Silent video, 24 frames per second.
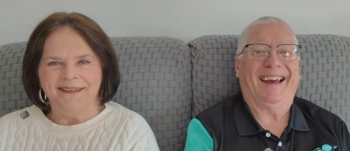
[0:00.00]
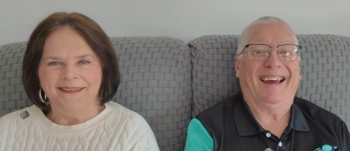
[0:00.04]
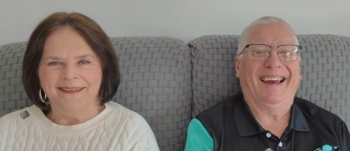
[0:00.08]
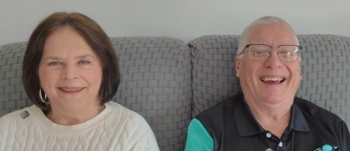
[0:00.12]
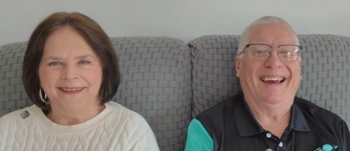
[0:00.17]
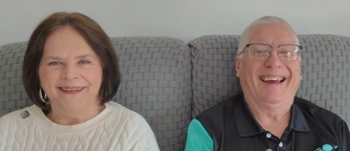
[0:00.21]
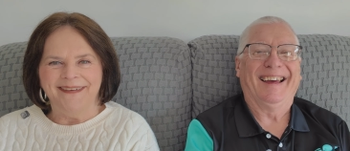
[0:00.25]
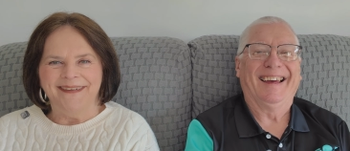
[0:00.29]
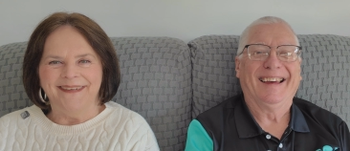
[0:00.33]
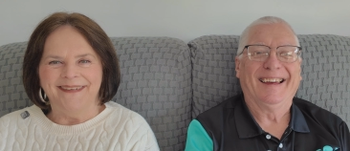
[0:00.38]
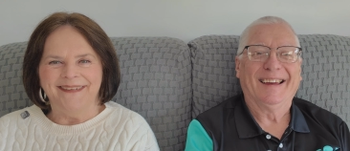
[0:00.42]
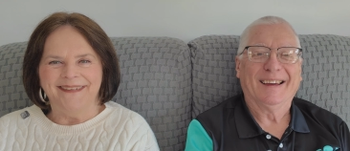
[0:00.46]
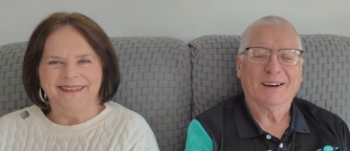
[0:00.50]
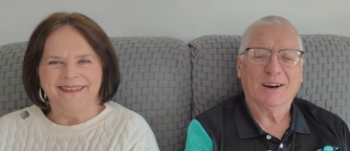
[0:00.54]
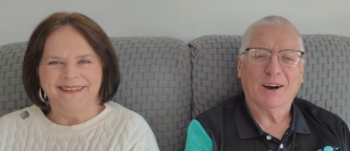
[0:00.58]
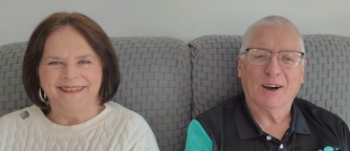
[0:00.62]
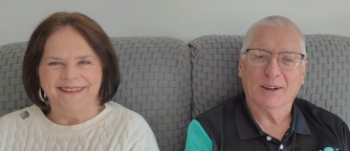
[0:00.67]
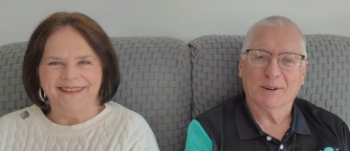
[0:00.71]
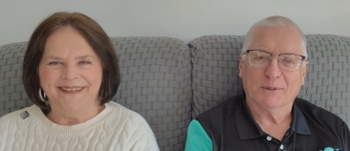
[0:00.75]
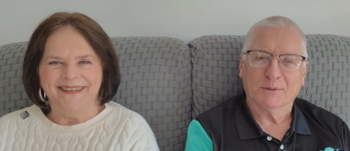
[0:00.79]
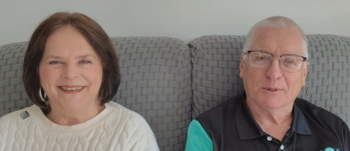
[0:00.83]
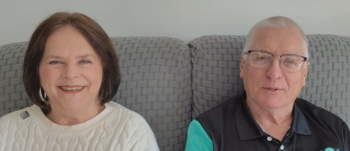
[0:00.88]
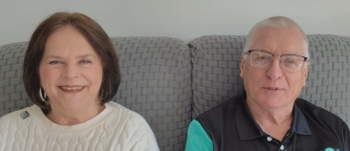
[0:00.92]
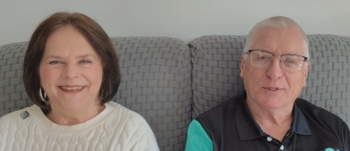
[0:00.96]
Speaker 1: Yeah. I
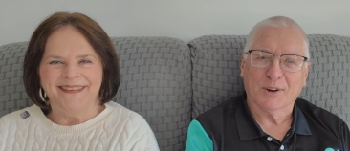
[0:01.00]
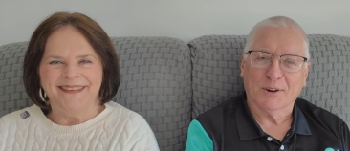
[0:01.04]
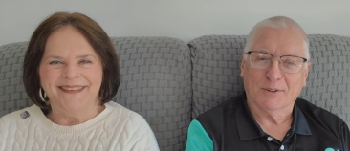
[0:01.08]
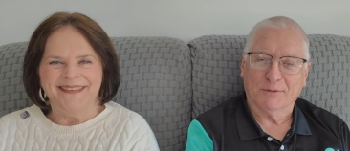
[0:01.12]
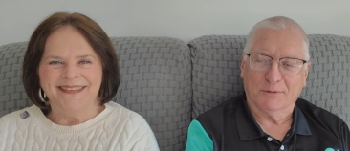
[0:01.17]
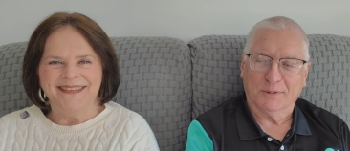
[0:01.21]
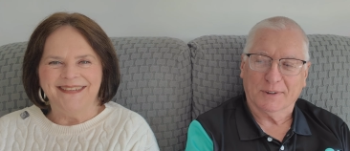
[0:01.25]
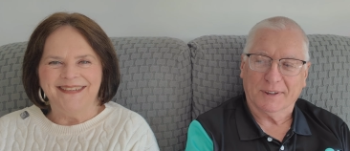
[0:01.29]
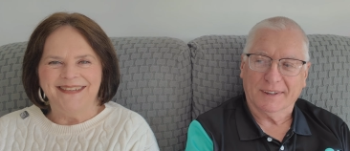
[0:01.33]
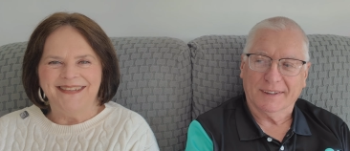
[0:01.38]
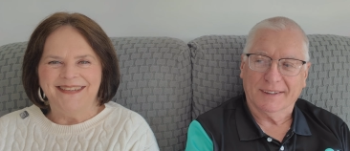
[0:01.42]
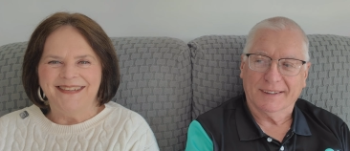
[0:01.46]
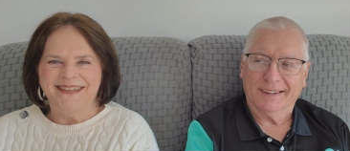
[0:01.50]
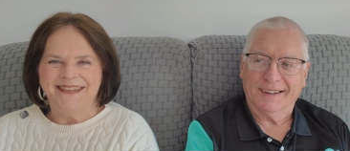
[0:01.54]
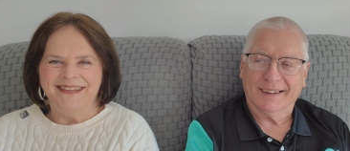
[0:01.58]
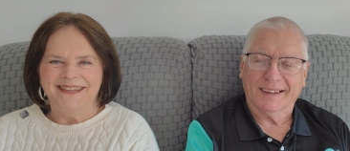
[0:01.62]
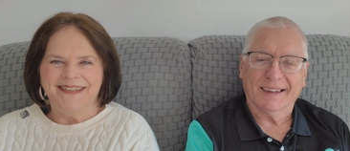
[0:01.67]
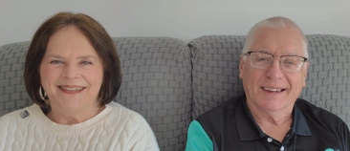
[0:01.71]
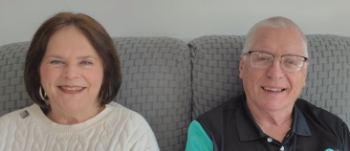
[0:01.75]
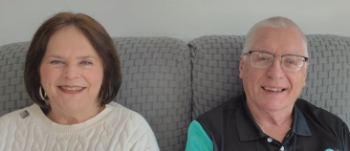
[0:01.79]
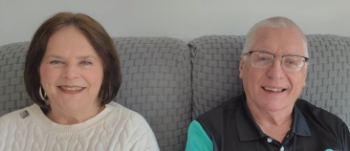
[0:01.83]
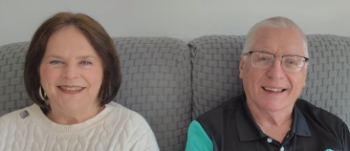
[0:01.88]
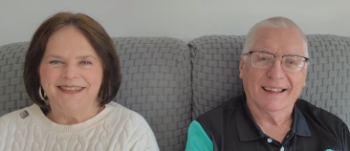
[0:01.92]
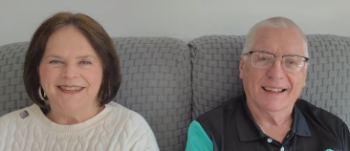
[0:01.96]
had it with coffee. Yeah.
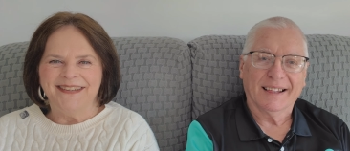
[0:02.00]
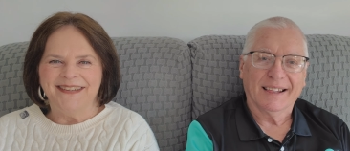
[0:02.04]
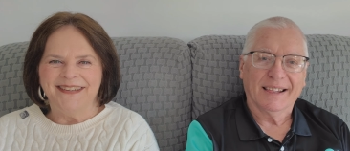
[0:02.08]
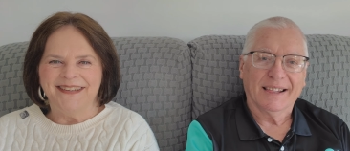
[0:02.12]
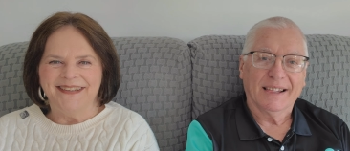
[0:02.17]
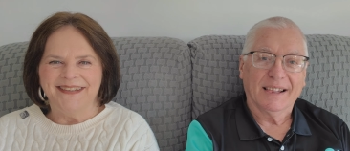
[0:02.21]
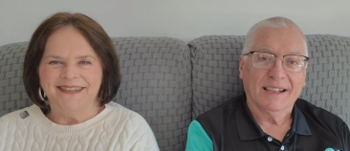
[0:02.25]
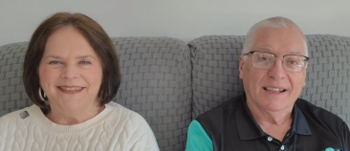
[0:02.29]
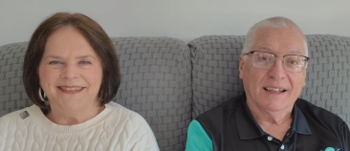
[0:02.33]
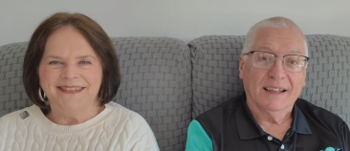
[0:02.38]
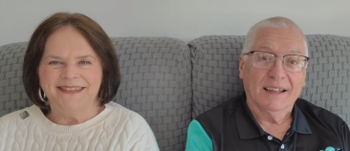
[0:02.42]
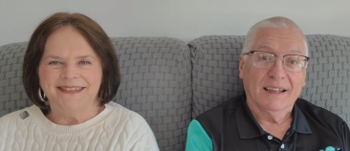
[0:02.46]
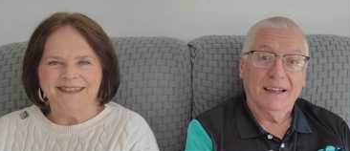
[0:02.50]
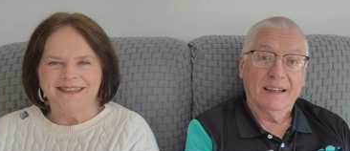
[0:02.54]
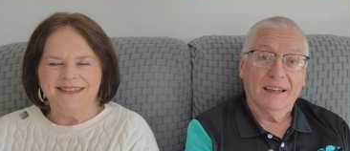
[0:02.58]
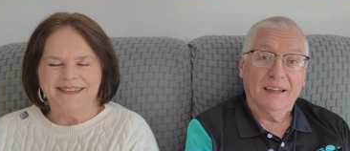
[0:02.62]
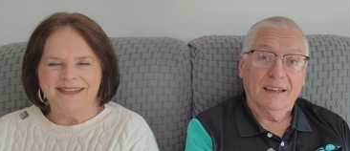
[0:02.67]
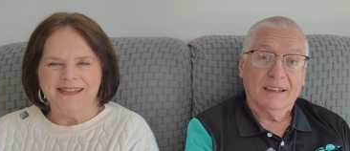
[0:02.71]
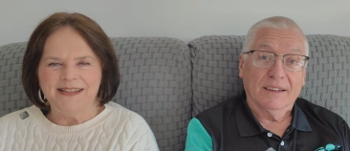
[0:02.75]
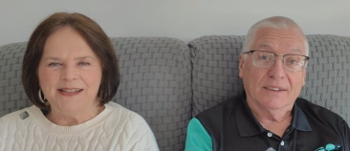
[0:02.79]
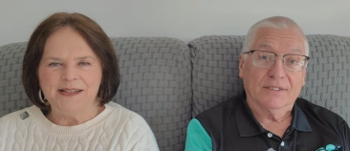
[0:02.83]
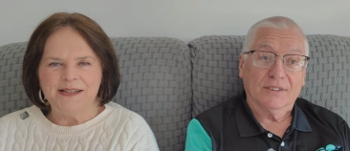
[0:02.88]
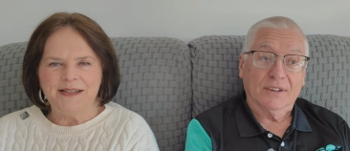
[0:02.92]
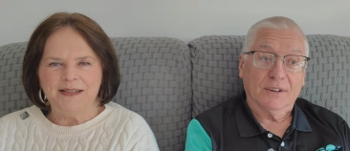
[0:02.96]
yeah.
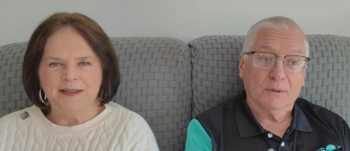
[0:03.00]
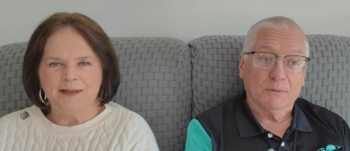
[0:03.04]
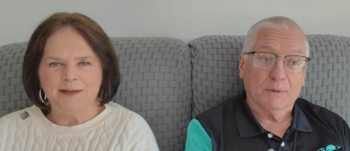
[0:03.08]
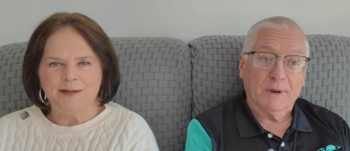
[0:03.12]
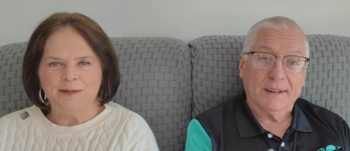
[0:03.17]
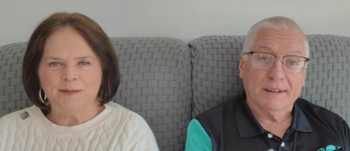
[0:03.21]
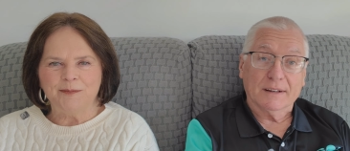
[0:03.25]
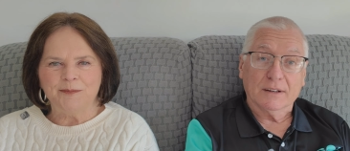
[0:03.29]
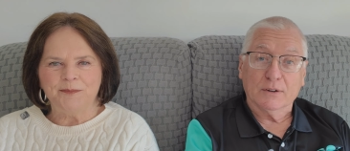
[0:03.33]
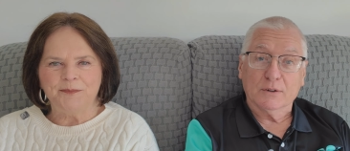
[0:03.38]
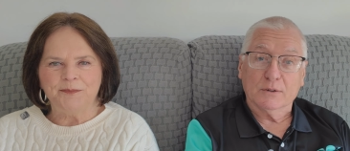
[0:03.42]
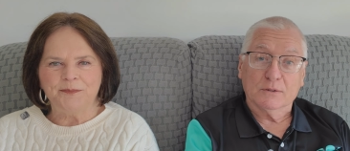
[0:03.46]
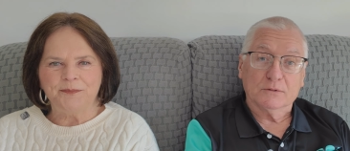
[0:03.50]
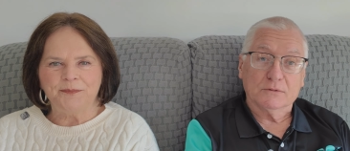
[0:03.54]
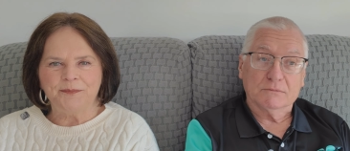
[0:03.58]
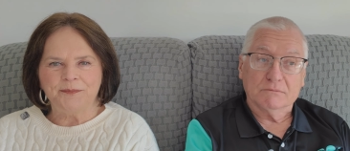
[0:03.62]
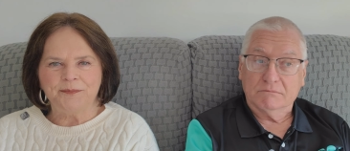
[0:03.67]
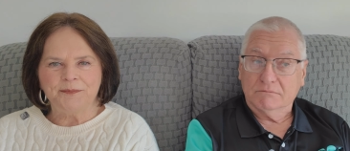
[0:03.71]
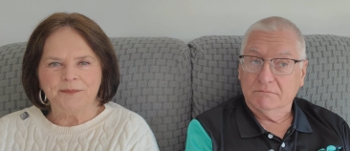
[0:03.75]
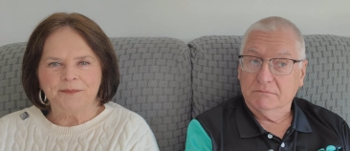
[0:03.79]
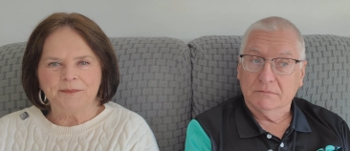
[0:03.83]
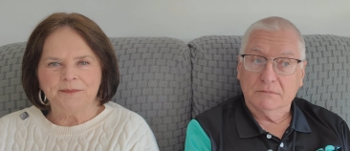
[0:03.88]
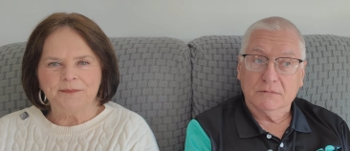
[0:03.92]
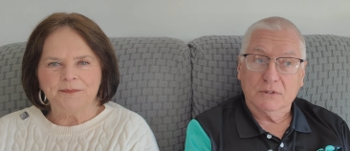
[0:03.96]
So we had a little
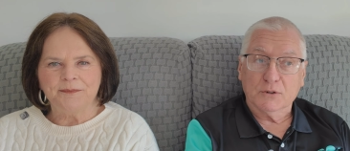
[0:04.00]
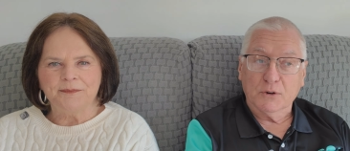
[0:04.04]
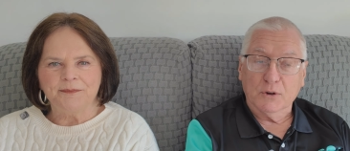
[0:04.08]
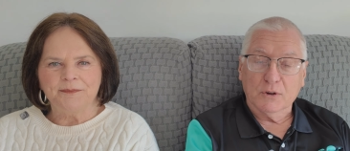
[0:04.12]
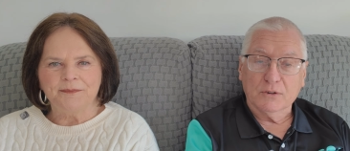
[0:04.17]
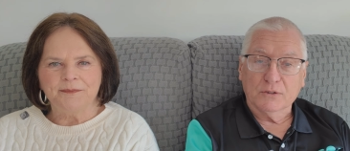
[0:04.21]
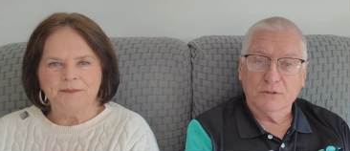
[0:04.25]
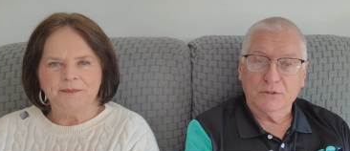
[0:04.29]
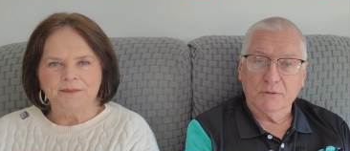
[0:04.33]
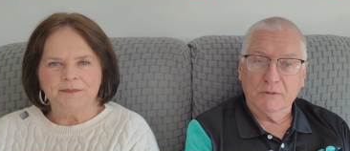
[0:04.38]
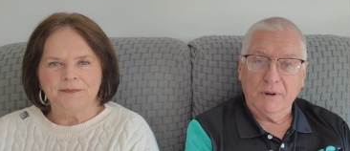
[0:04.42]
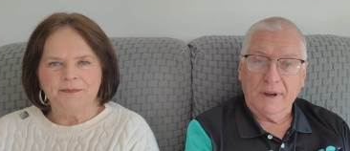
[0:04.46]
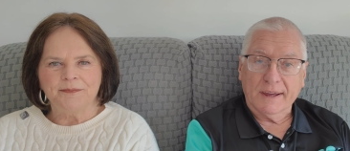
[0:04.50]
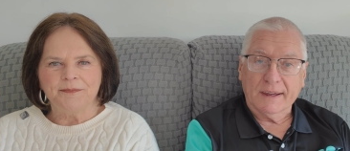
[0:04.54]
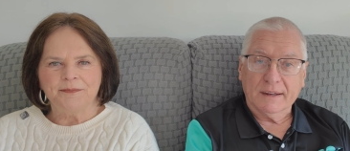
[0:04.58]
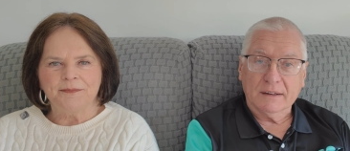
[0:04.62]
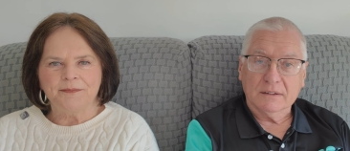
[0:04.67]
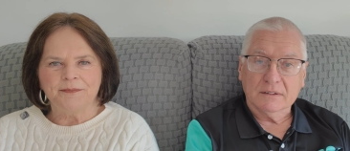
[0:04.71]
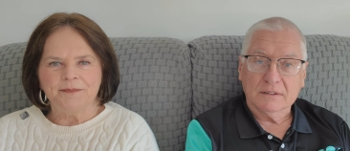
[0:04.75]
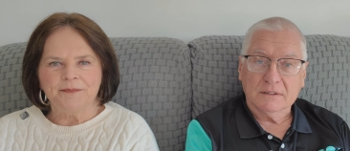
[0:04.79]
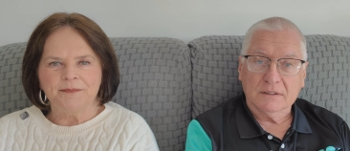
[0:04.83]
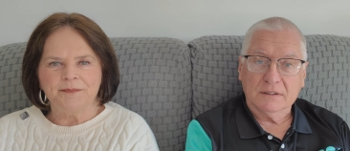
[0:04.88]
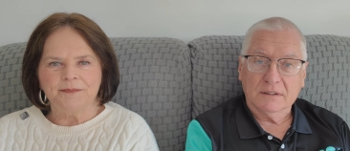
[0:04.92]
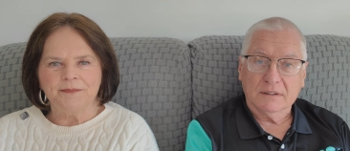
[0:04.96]
cruise
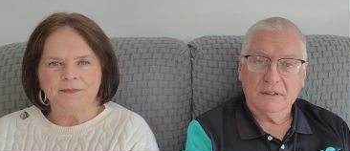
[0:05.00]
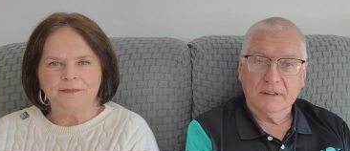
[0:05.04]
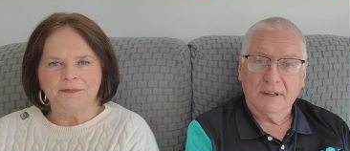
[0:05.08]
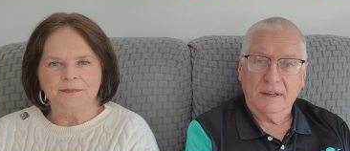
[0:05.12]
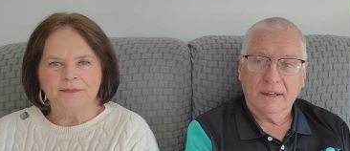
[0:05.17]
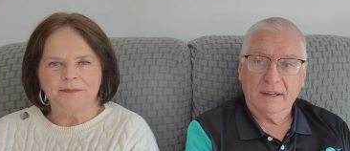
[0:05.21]
around